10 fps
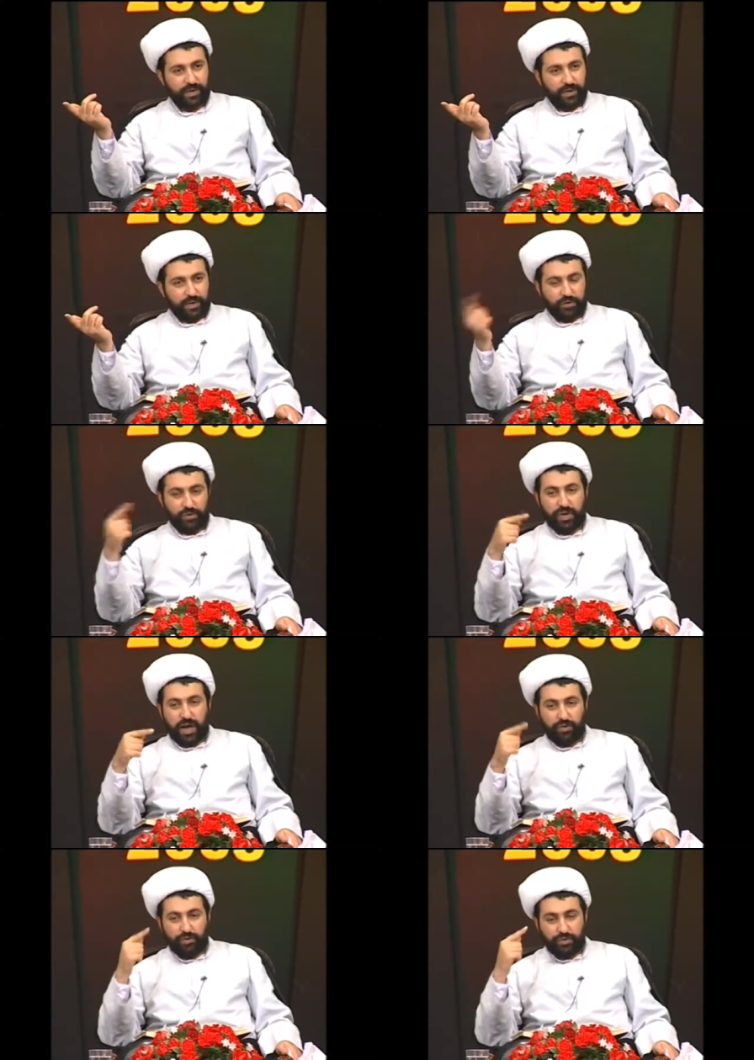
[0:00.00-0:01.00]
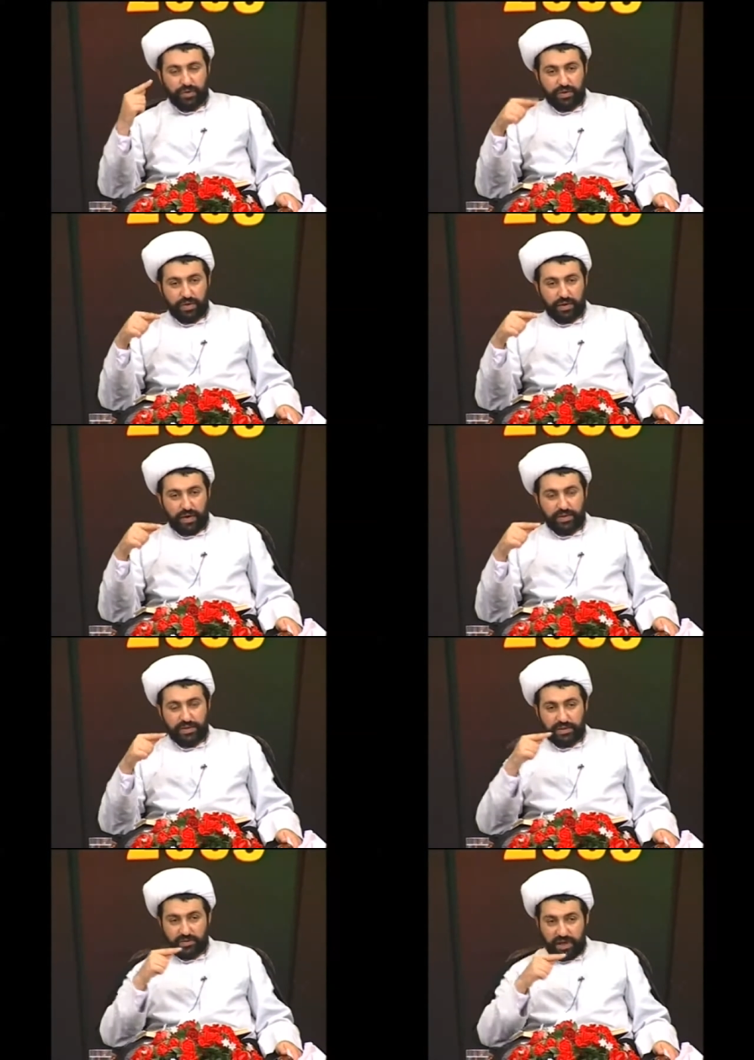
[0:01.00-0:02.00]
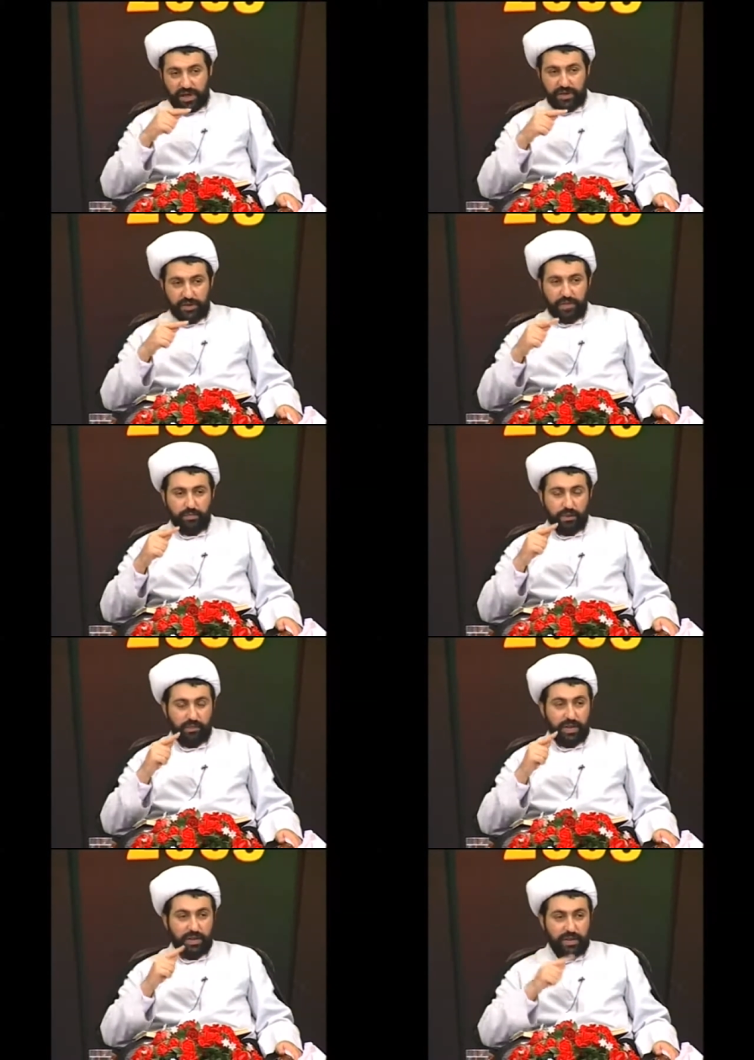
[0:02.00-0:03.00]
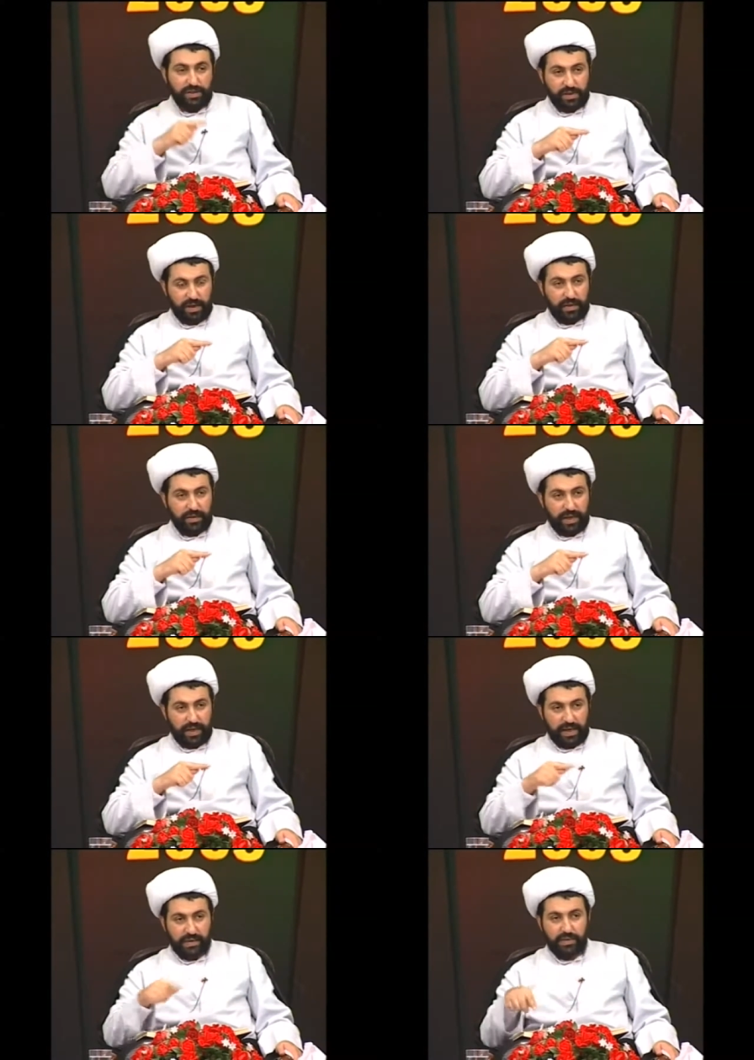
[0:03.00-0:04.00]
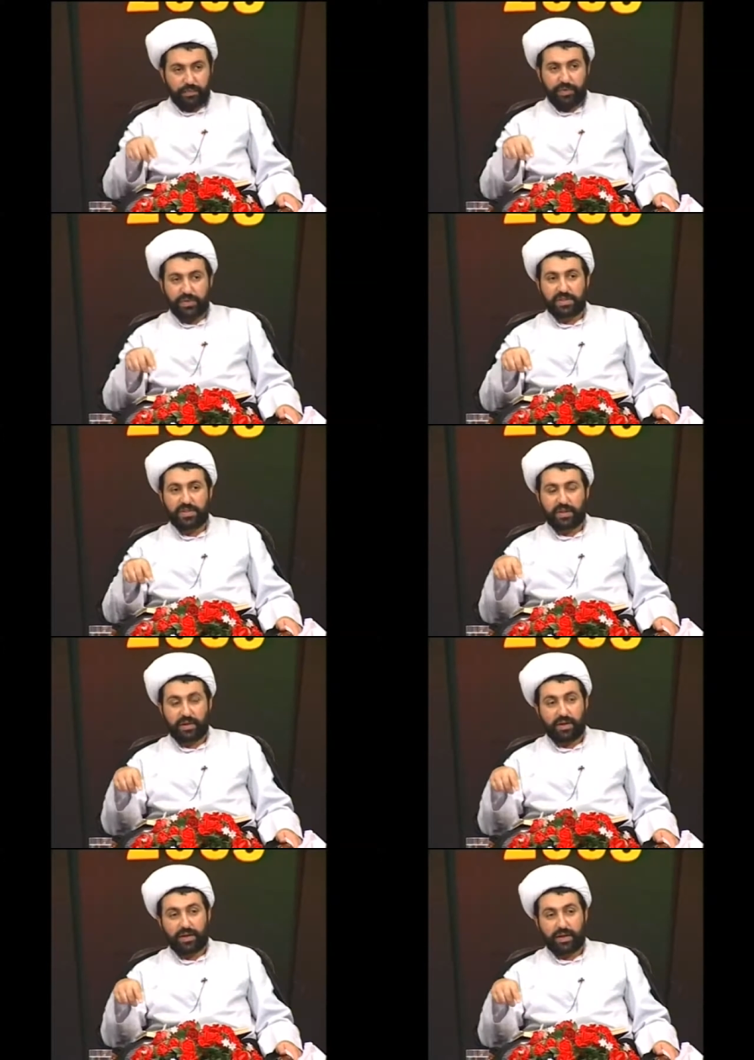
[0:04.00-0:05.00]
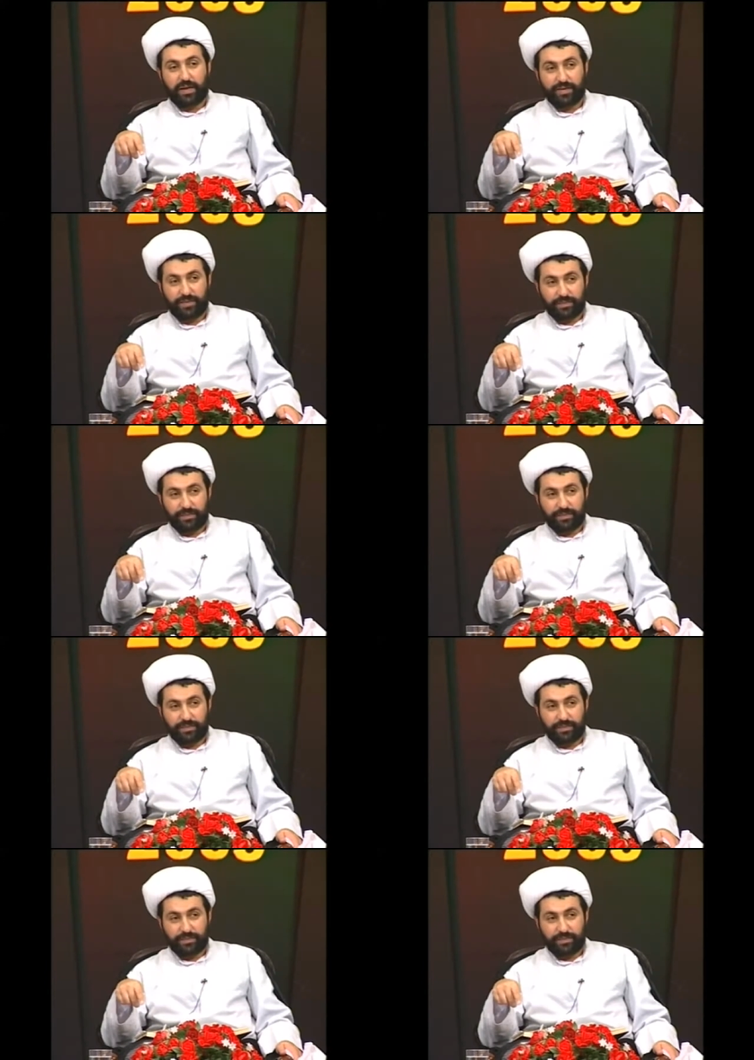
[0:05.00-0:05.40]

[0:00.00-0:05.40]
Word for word: So now you re realize the relation between this ayah and the preceding ayah.